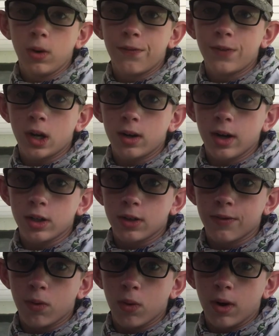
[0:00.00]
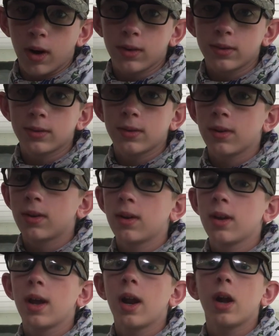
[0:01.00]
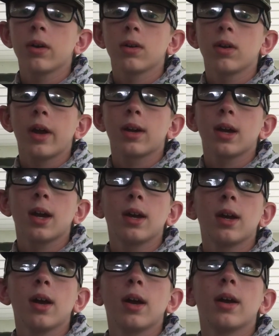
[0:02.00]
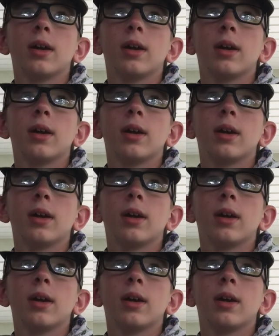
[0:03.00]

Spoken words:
a fundraiser for. And I'll do like a